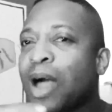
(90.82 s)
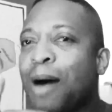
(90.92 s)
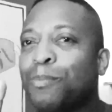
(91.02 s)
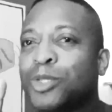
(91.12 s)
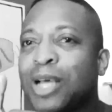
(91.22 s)

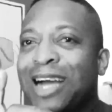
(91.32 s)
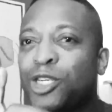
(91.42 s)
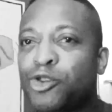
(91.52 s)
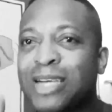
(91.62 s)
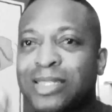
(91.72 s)
I'm
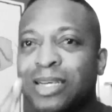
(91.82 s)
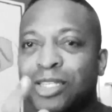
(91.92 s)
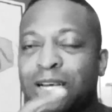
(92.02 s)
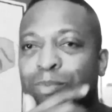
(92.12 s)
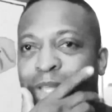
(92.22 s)
addressing
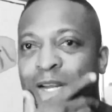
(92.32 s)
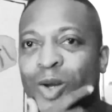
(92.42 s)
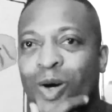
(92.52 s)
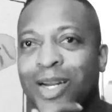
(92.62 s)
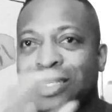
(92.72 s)
something,
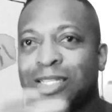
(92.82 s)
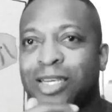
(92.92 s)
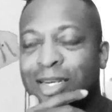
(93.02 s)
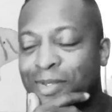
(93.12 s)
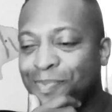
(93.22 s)
though. Listen
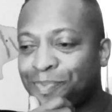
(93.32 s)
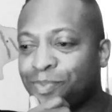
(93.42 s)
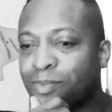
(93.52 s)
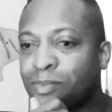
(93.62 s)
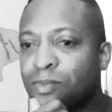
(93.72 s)
to this.
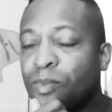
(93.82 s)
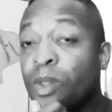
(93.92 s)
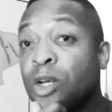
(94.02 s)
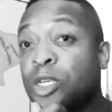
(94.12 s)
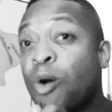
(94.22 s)

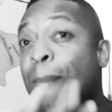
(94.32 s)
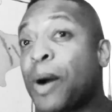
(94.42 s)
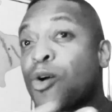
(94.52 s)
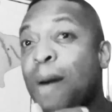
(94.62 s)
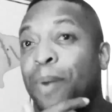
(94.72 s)
So
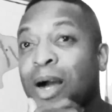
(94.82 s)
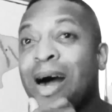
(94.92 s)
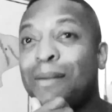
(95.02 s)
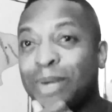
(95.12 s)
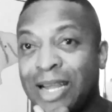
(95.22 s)
Rawpa Crawpa
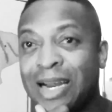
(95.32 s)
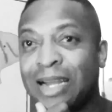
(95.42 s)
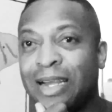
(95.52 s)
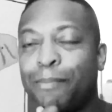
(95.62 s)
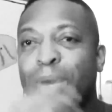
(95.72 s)
called me the
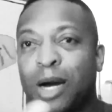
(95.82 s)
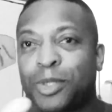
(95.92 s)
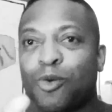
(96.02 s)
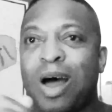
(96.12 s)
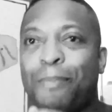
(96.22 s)
other day. Big up
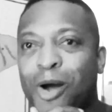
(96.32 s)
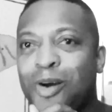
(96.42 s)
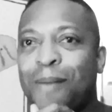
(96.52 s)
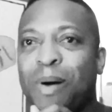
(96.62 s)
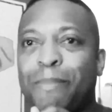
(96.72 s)
to Rawpa
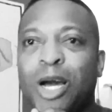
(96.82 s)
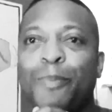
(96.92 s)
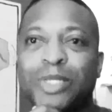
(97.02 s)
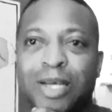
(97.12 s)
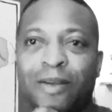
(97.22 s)
Crawpa. Big
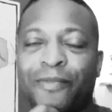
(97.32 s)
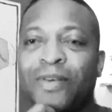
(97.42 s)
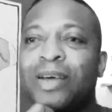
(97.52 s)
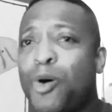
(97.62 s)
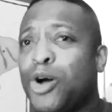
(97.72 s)
up yourself.
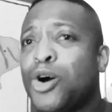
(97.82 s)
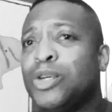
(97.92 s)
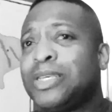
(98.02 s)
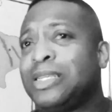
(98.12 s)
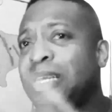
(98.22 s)
I won't go
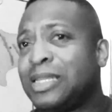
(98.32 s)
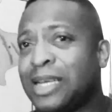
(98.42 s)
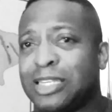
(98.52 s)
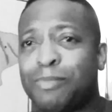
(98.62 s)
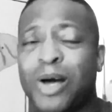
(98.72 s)
into
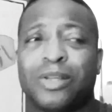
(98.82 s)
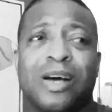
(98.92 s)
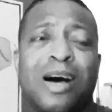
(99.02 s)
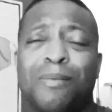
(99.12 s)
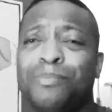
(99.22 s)
details about
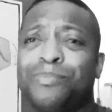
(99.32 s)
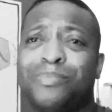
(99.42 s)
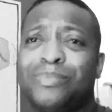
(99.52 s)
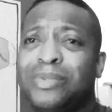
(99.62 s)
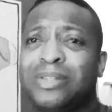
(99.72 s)
the um
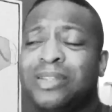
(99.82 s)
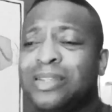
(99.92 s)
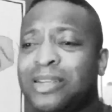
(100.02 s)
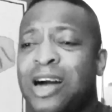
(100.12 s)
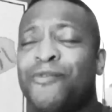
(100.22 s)

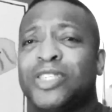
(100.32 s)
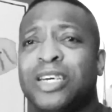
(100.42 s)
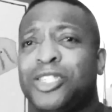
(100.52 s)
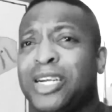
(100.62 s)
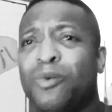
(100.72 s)

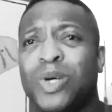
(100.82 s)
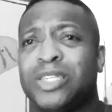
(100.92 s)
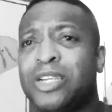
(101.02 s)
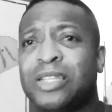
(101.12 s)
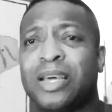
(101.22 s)
conversation. It
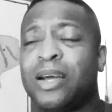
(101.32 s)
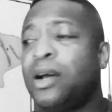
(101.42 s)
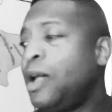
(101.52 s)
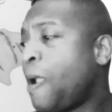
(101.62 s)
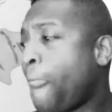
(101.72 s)
wasn't
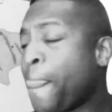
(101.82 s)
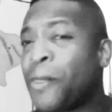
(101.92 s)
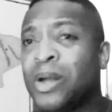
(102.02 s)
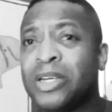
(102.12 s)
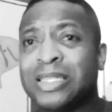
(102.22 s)
nothing
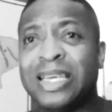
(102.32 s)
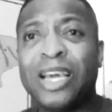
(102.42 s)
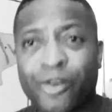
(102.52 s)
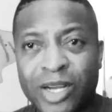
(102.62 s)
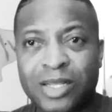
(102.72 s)

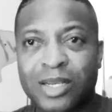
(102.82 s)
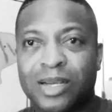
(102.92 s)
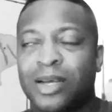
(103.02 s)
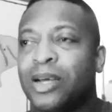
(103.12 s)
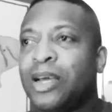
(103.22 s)
secret.
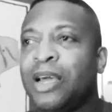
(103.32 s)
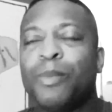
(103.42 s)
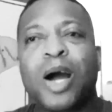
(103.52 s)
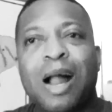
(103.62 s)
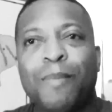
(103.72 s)

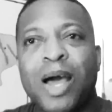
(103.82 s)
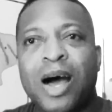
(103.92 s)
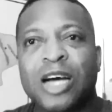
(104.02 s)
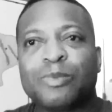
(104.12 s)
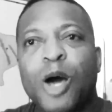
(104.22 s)
Him called me and
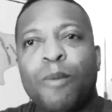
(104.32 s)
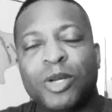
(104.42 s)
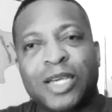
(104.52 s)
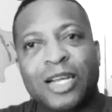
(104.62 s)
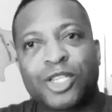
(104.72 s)
asked me how
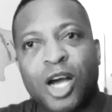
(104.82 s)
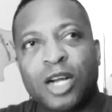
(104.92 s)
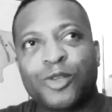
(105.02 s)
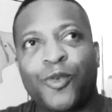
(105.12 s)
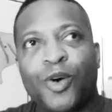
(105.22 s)
much I
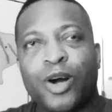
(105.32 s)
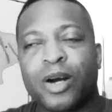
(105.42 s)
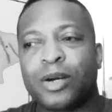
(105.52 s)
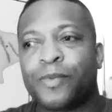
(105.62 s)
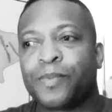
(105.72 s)
charge
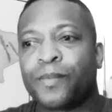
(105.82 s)
for